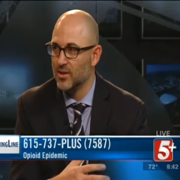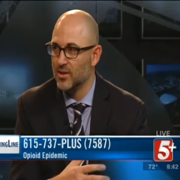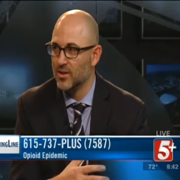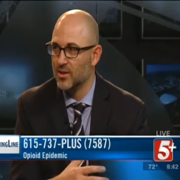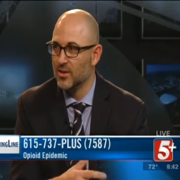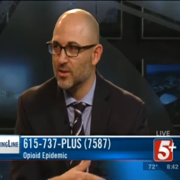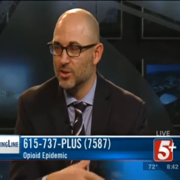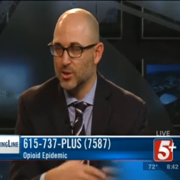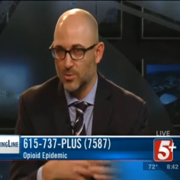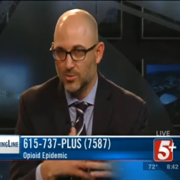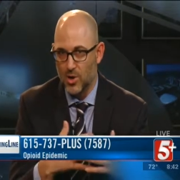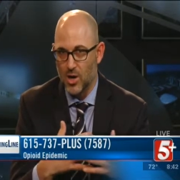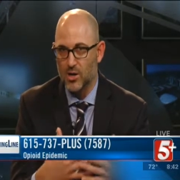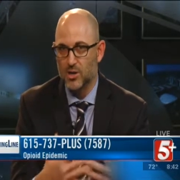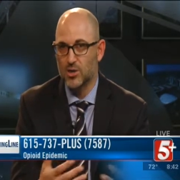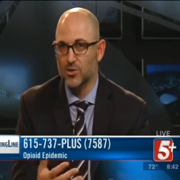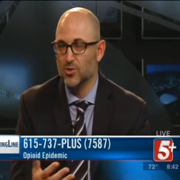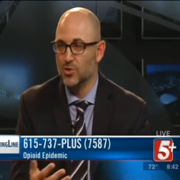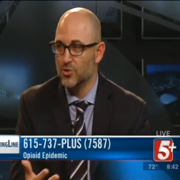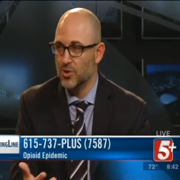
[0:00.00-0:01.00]
Okay.
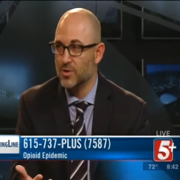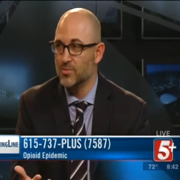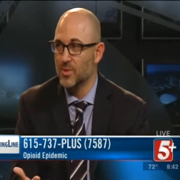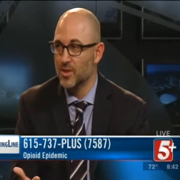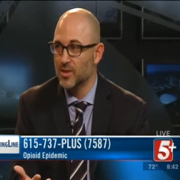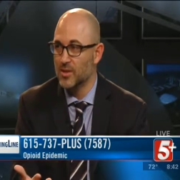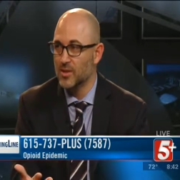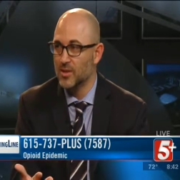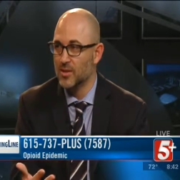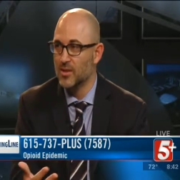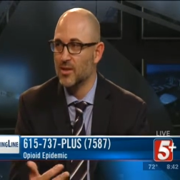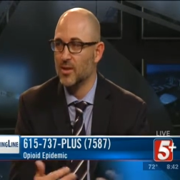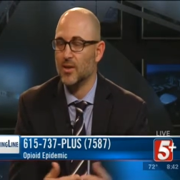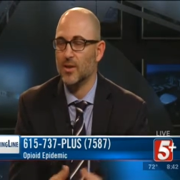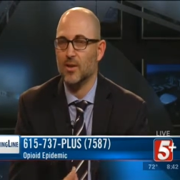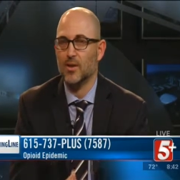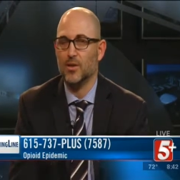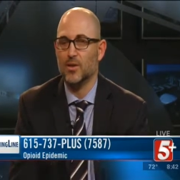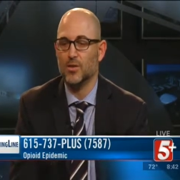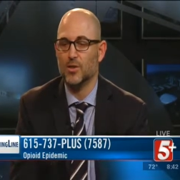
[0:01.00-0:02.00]
Suboxone treatment
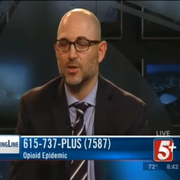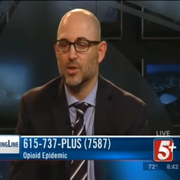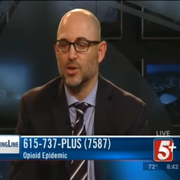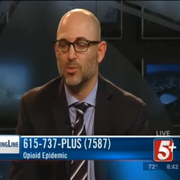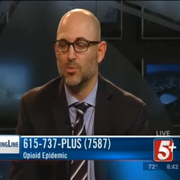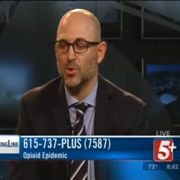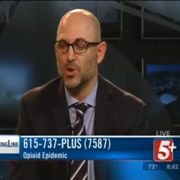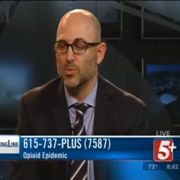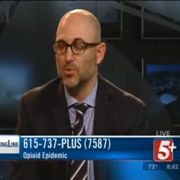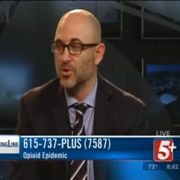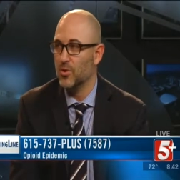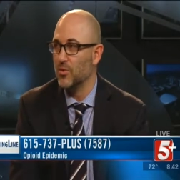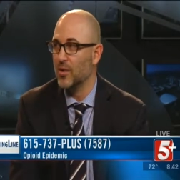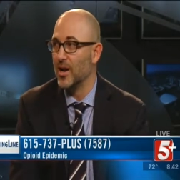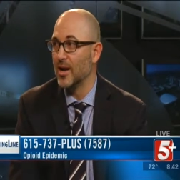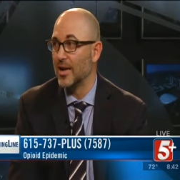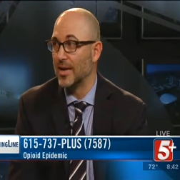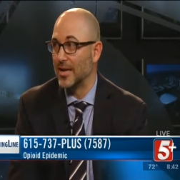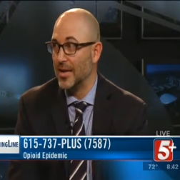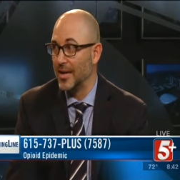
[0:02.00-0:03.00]
yeah. which is an appropriate way
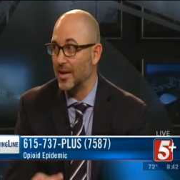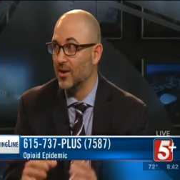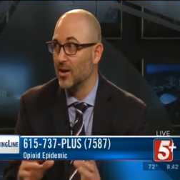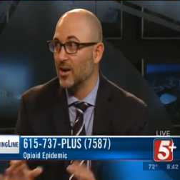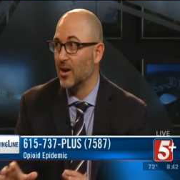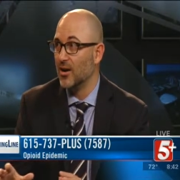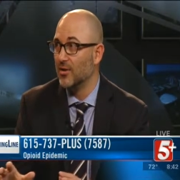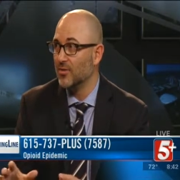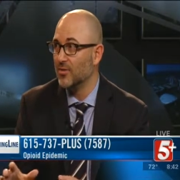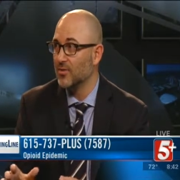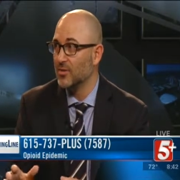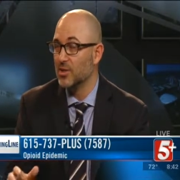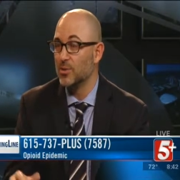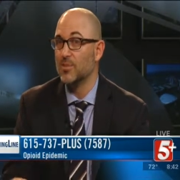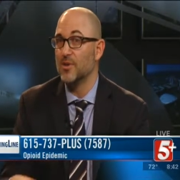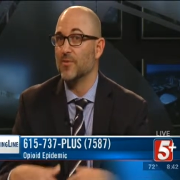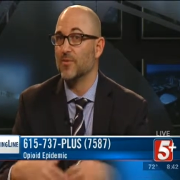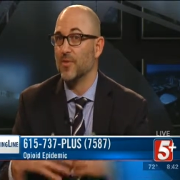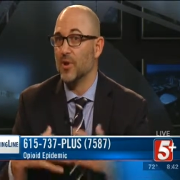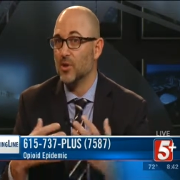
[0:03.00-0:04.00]
to get off, to
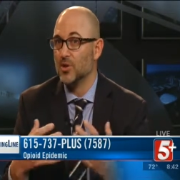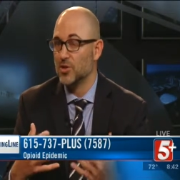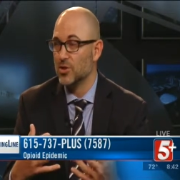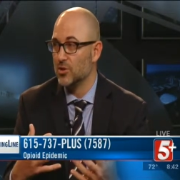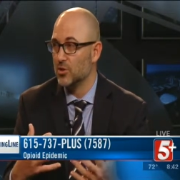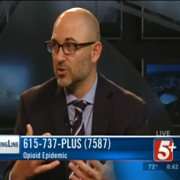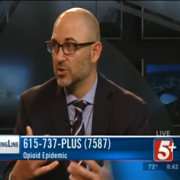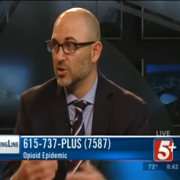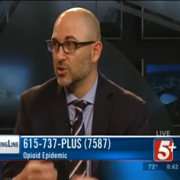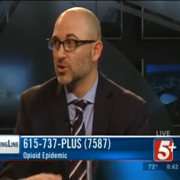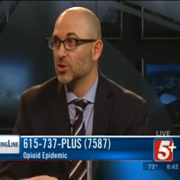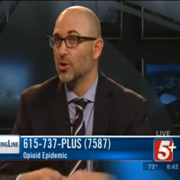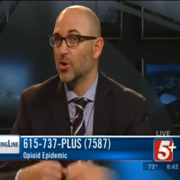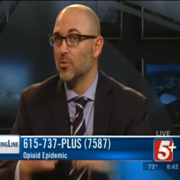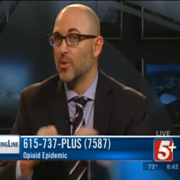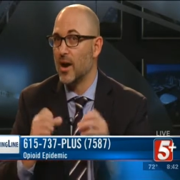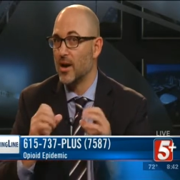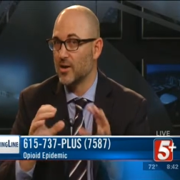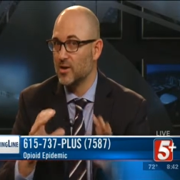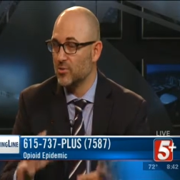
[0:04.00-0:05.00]
be functional, to go
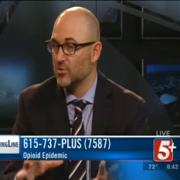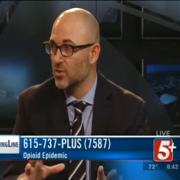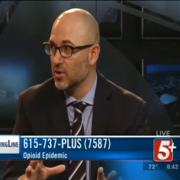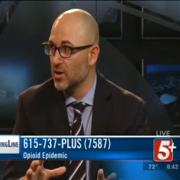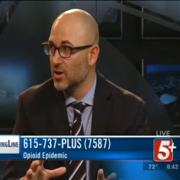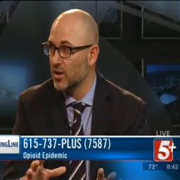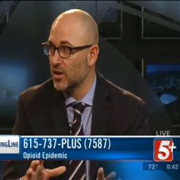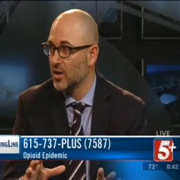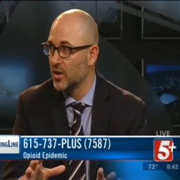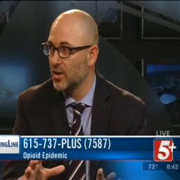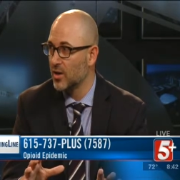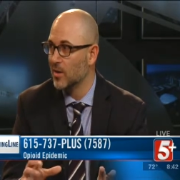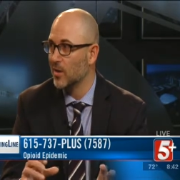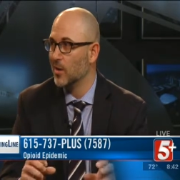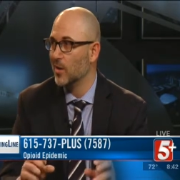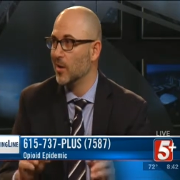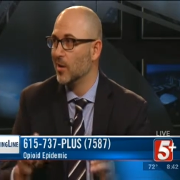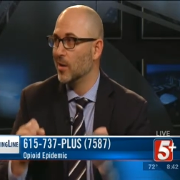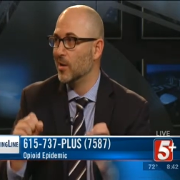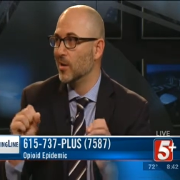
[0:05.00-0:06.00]
back to work,
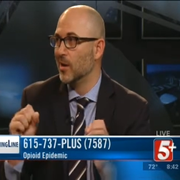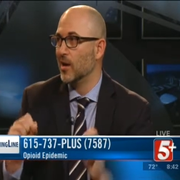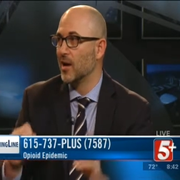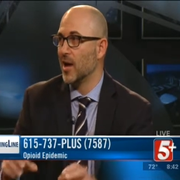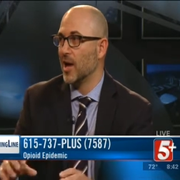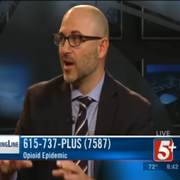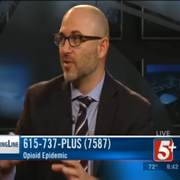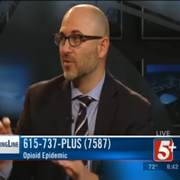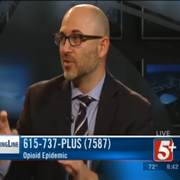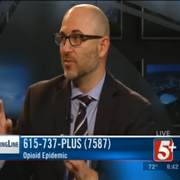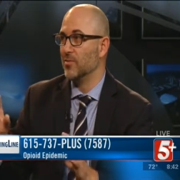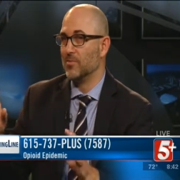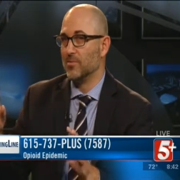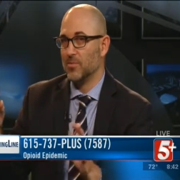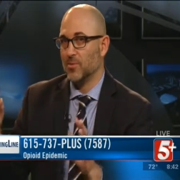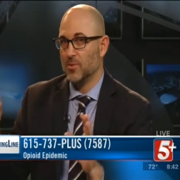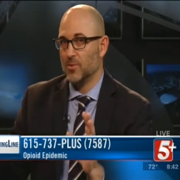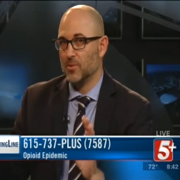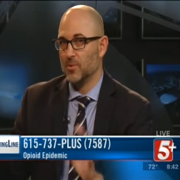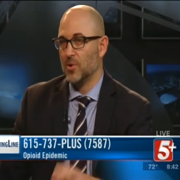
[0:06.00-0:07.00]
and not have the
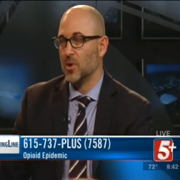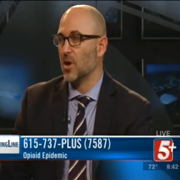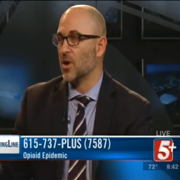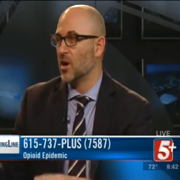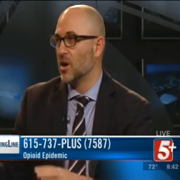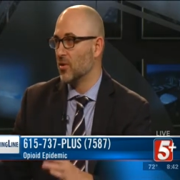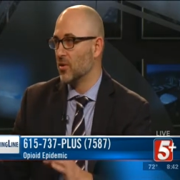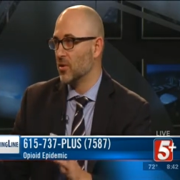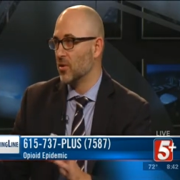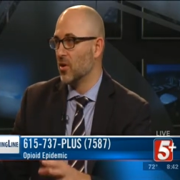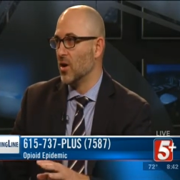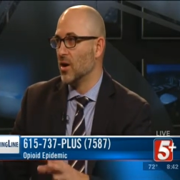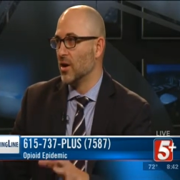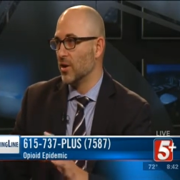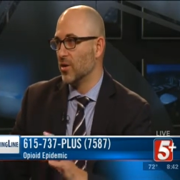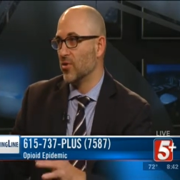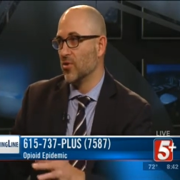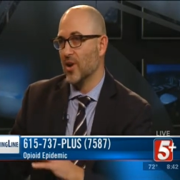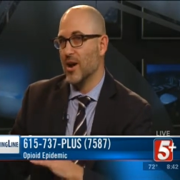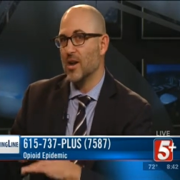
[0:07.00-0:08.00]
chronic
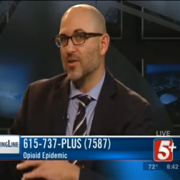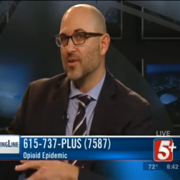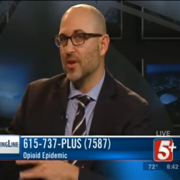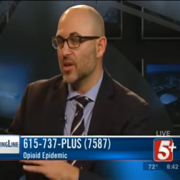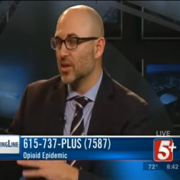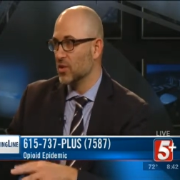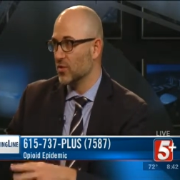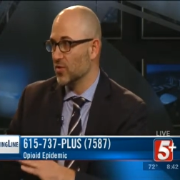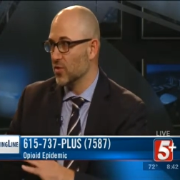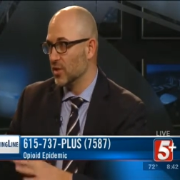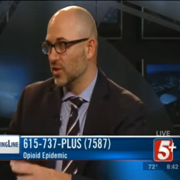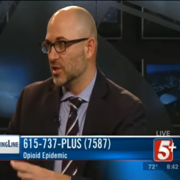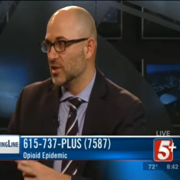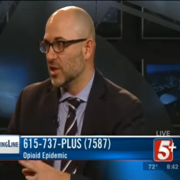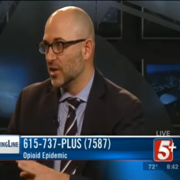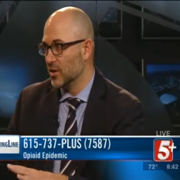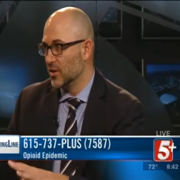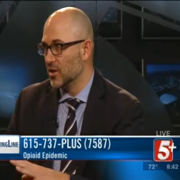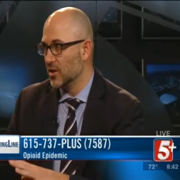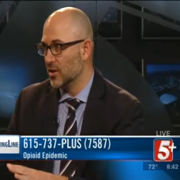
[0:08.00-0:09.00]
cravings for these
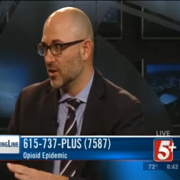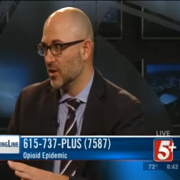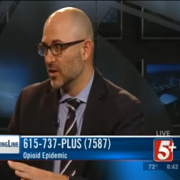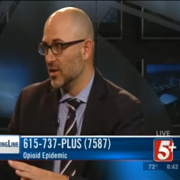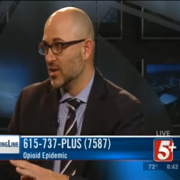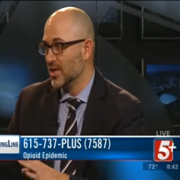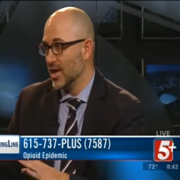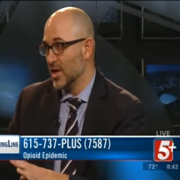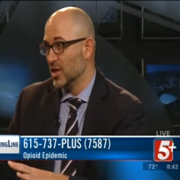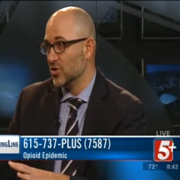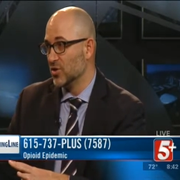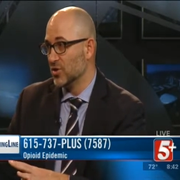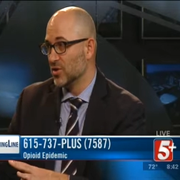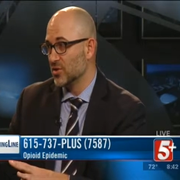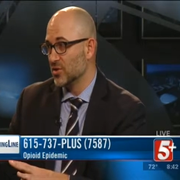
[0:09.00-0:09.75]
other. But drugs, a drug